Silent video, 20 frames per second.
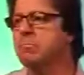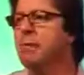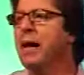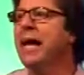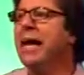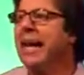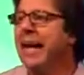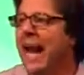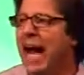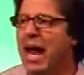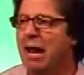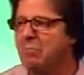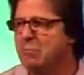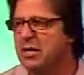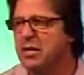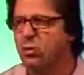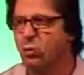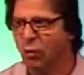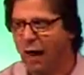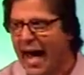may not
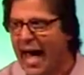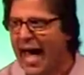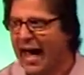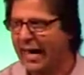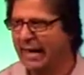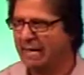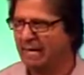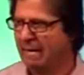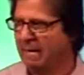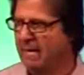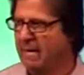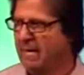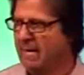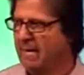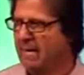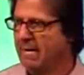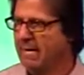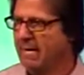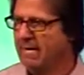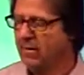be right,
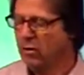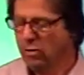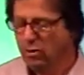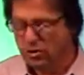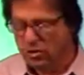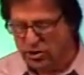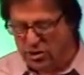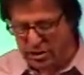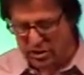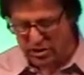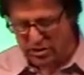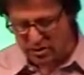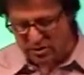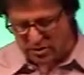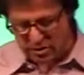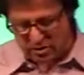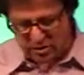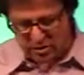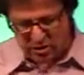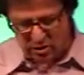the Lord
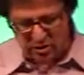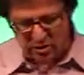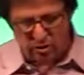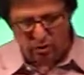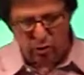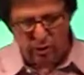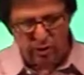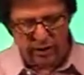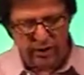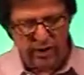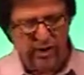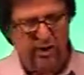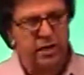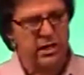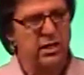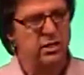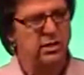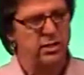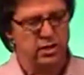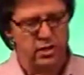Jesus is still going there and
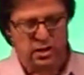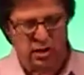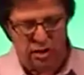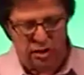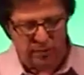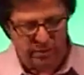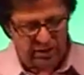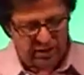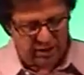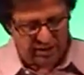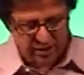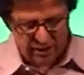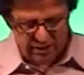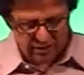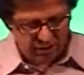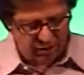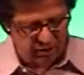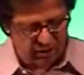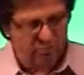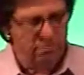he's determined. He's
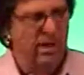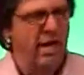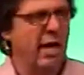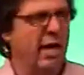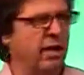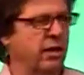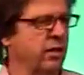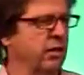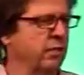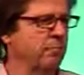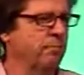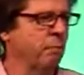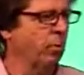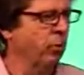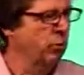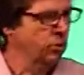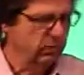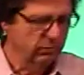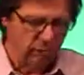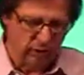never undermined in the
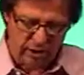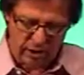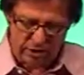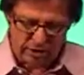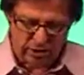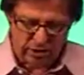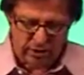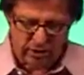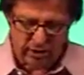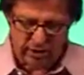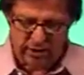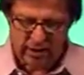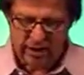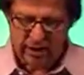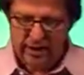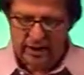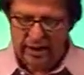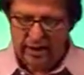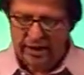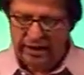importance of what he's doing.
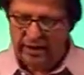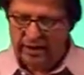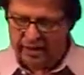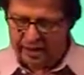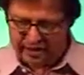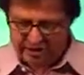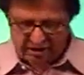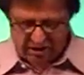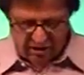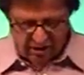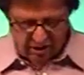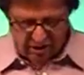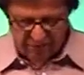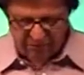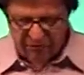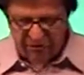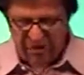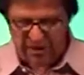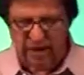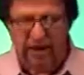And as he
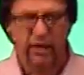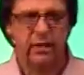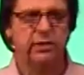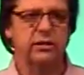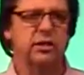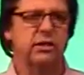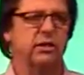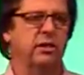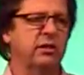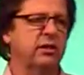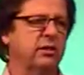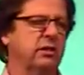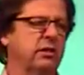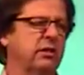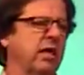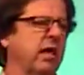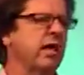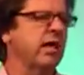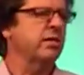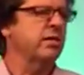often does, he
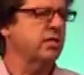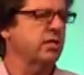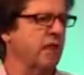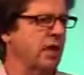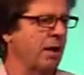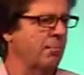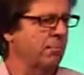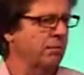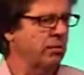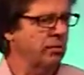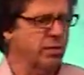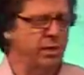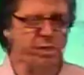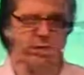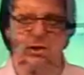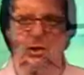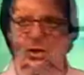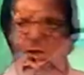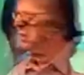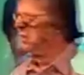takes this
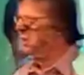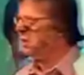opportunity to